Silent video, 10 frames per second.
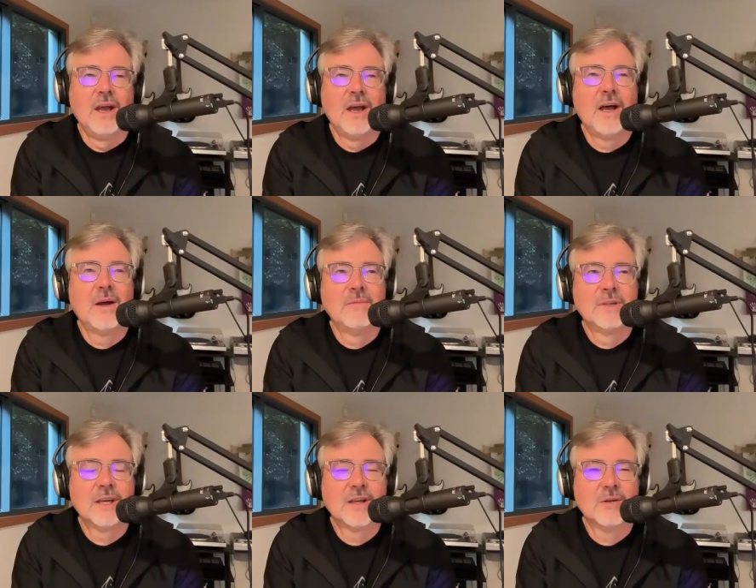to
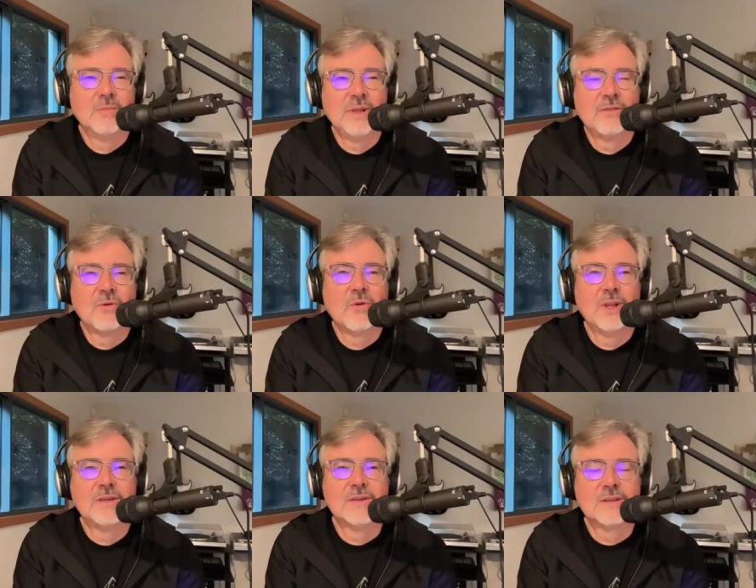kind of be thrown
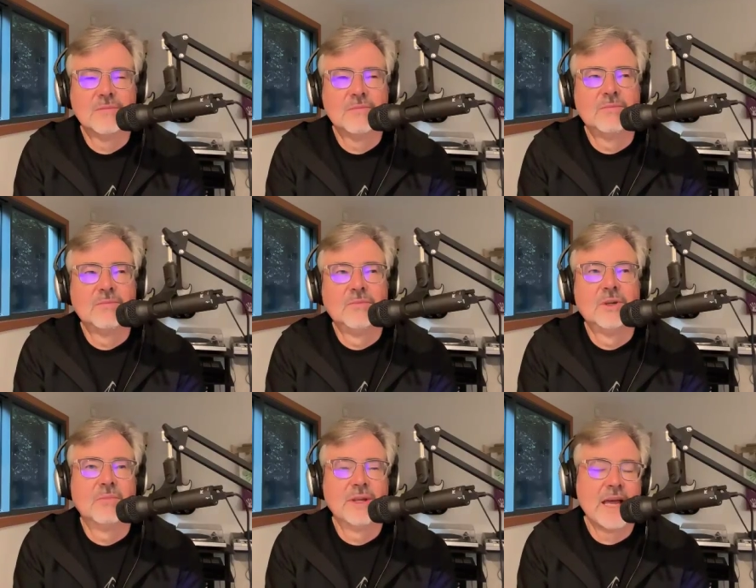into some place.